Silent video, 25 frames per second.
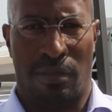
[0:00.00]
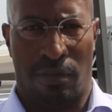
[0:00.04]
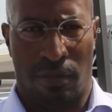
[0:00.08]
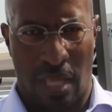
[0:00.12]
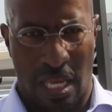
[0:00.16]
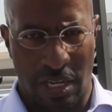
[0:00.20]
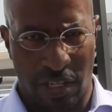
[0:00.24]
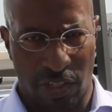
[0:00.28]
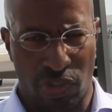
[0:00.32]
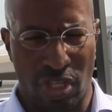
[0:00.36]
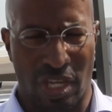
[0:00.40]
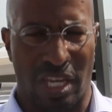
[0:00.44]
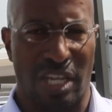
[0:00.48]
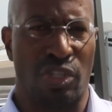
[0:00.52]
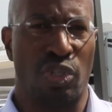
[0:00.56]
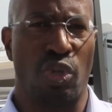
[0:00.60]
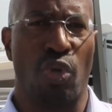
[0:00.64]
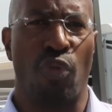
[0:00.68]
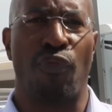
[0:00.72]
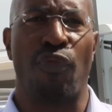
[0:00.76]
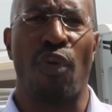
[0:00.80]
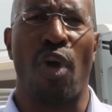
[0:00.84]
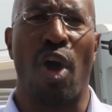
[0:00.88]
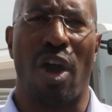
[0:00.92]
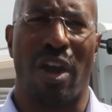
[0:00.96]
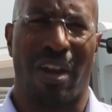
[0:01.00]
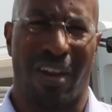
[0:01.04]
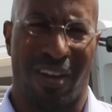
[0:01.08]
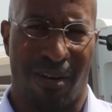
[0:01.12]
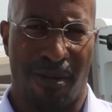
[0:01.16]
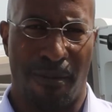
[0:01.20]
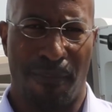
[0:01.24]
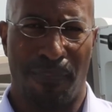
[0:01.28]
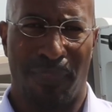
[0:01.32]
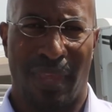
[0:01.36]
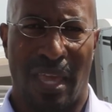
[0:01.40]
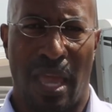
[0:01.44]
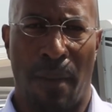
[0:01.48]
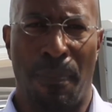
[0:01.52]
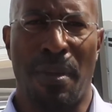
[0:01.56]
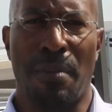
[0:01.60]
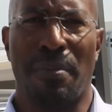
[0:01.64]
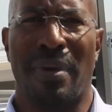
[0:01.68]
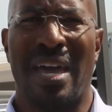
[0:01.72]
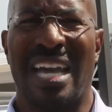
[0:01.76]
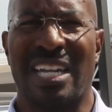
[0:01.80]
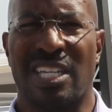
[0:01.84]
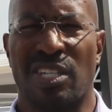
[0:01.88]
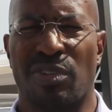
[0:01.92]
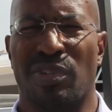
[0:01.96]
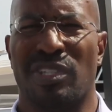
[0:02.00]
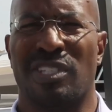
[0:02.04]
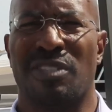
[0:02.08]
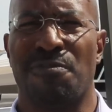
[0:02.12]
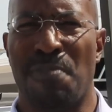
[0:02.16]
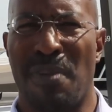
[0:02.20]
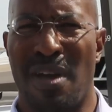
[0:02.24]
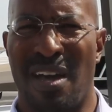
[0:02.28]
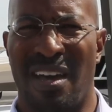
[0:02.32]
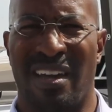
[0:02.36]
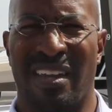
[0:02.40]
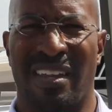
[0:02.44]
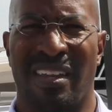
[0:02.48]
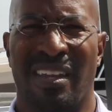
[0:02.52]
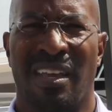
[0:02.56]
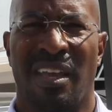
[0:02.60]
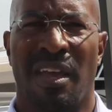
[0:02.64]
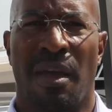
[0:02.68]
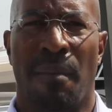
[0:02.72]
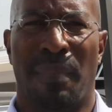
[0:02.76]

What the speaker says: They just took it too far, and people had to respond.